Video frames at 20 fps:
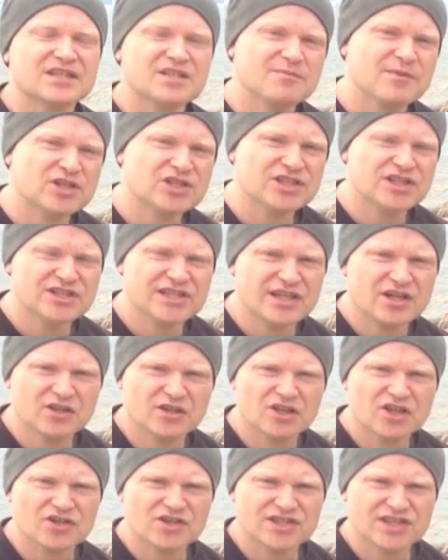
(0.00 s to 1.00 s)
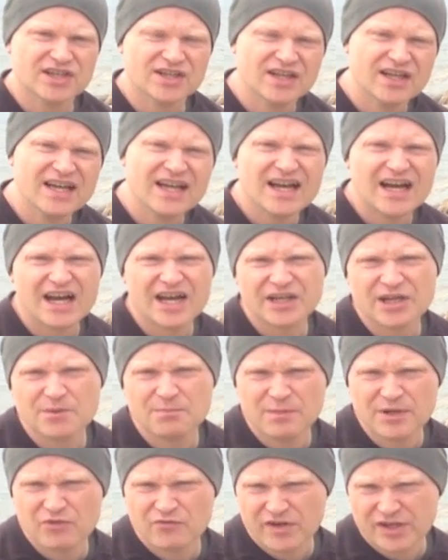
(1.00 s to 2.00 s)
especially as it unlocks a higher
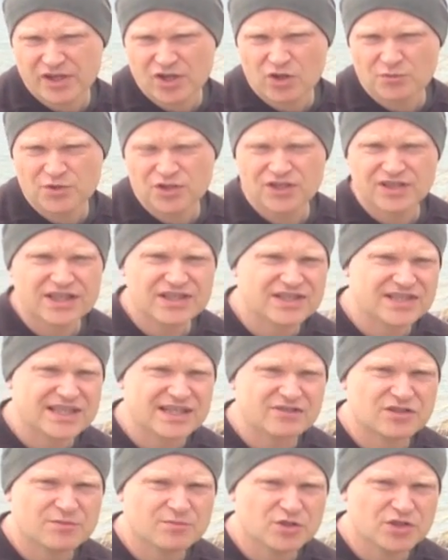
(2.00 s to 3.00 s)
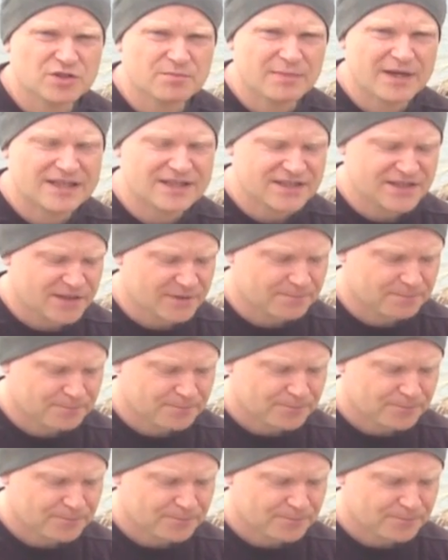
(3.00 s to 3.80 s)
bitrate option that sounds much better.